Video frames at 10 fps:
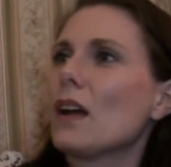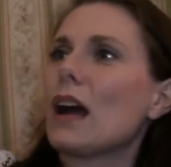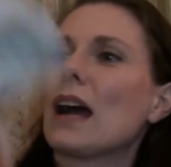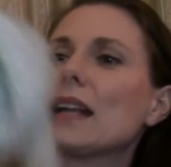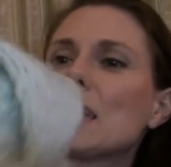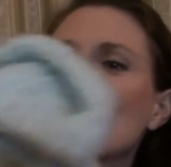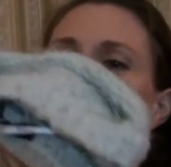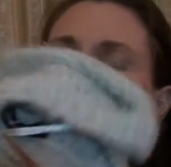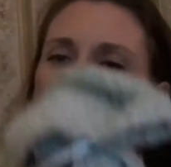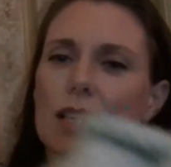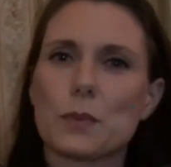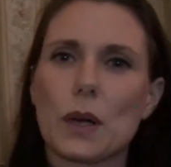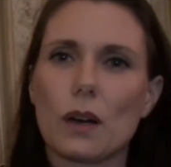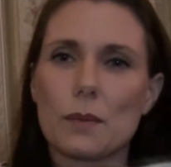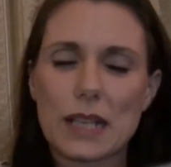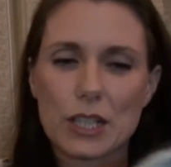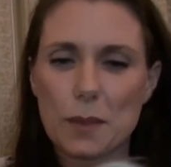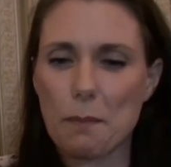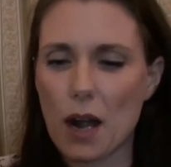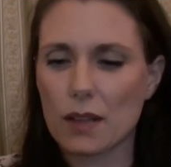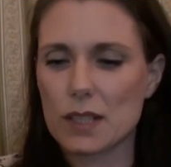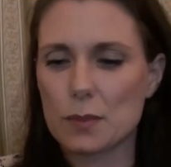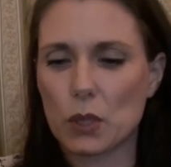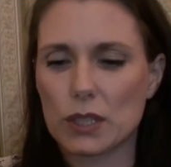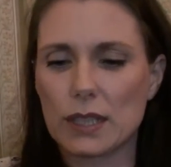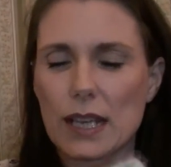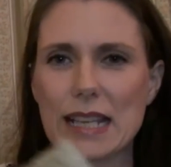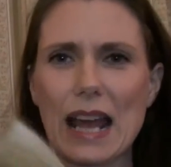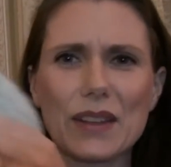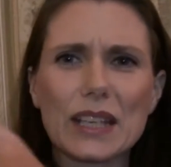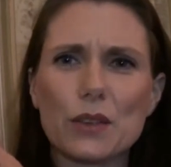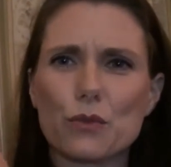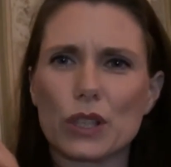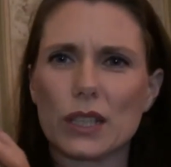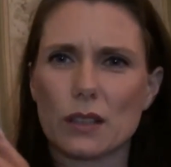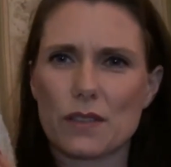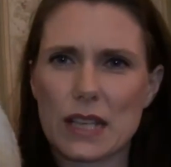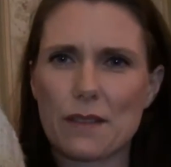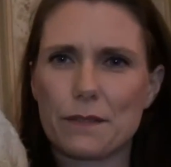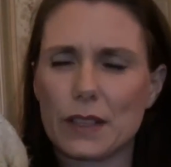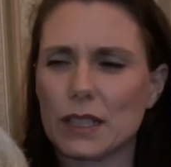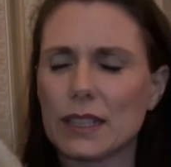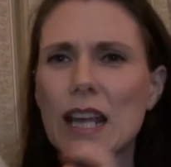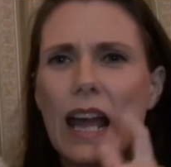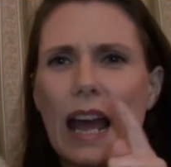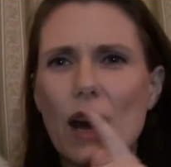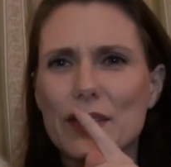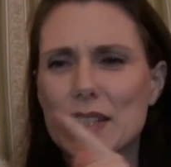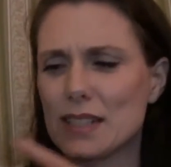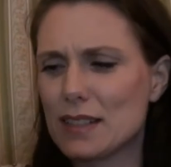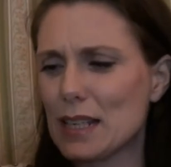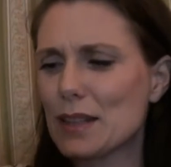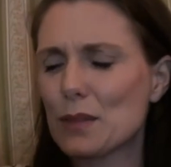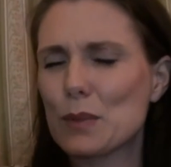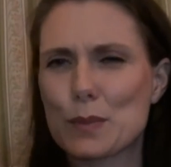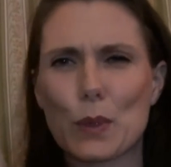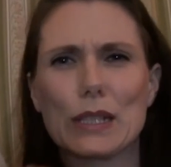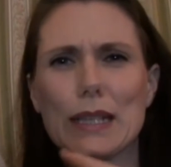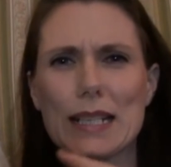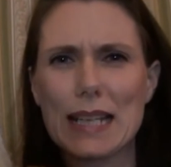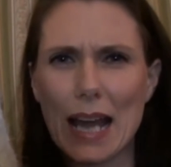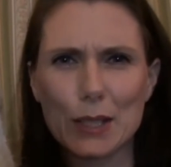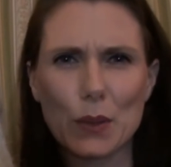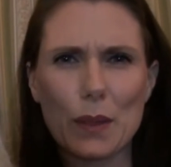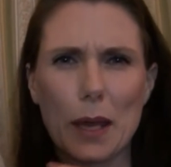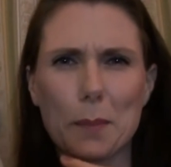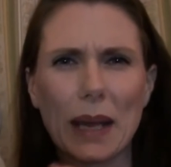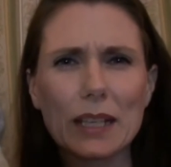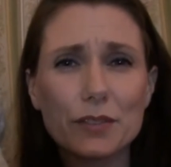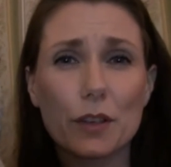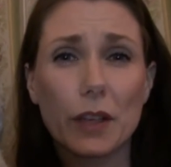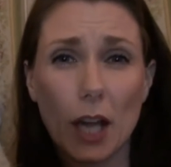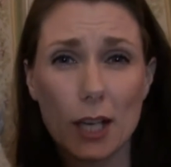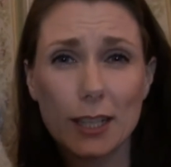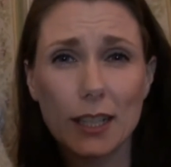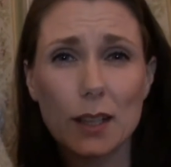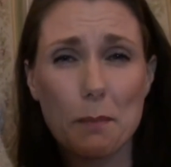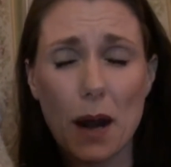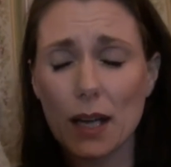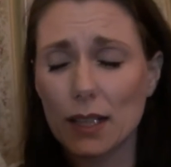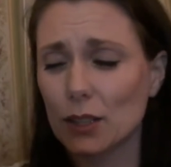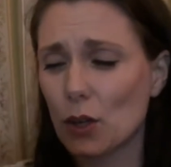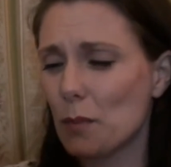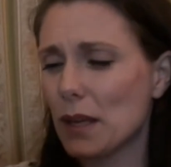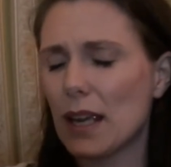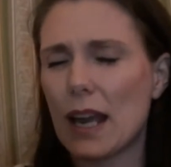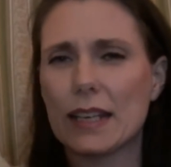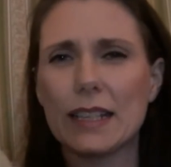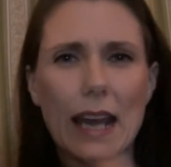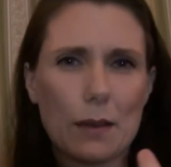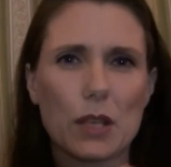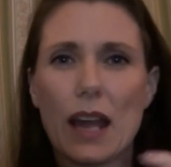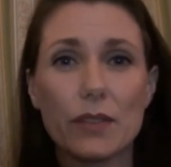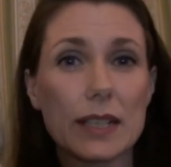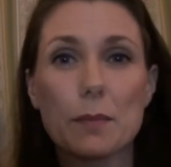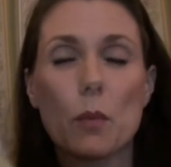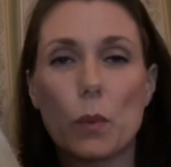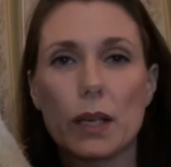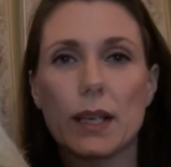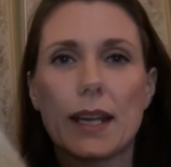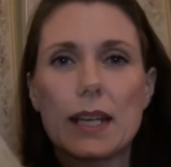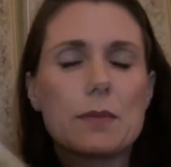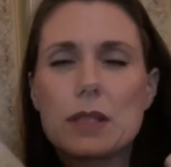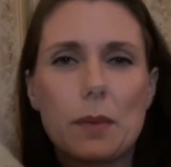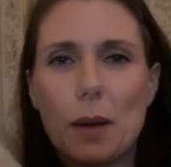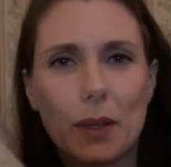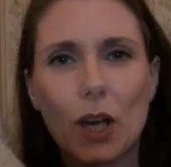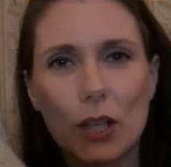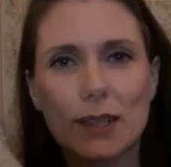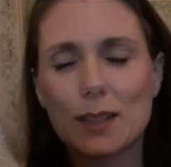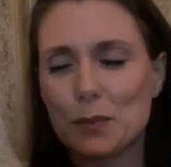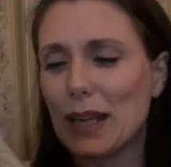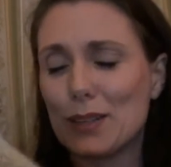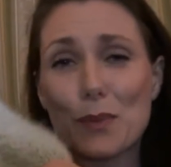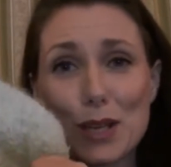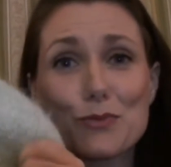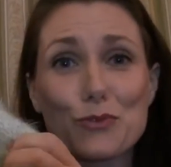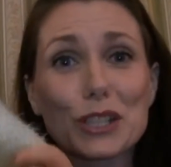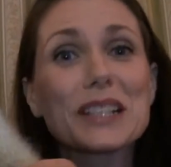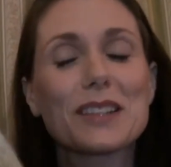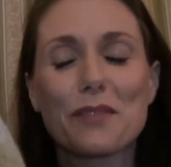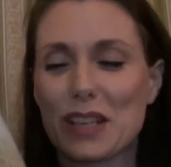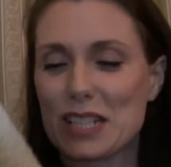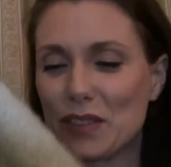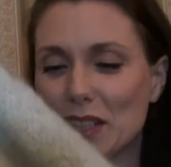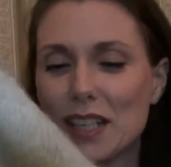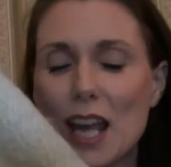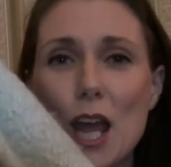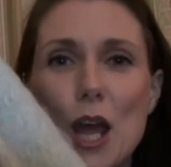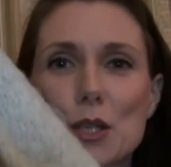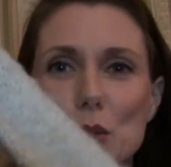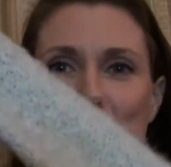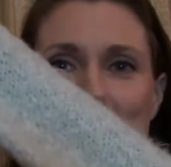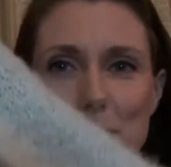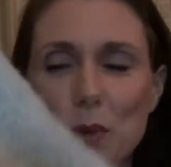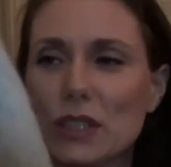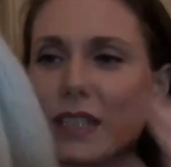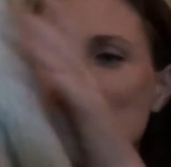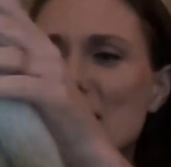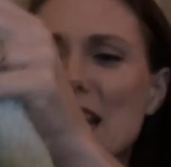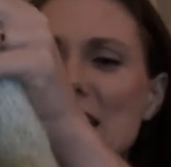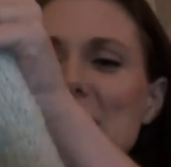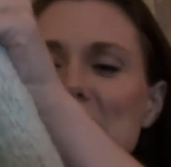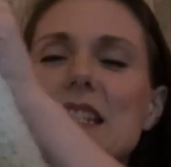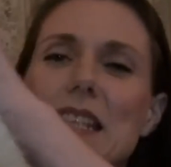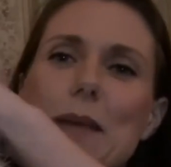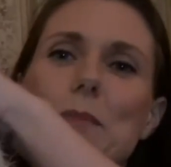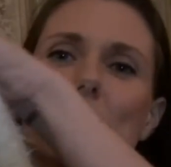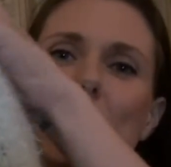And I got this, well, it was actually Mark that spotted this. I think he really loves that feeling. The day that we spotted this, I had on the pink fluffy cardigan that Mark had got me, and he absolutely, every time I'm wearing it, it keeps coming up and cuddling me. He must really love this feeling. So he spotted this, and it's the same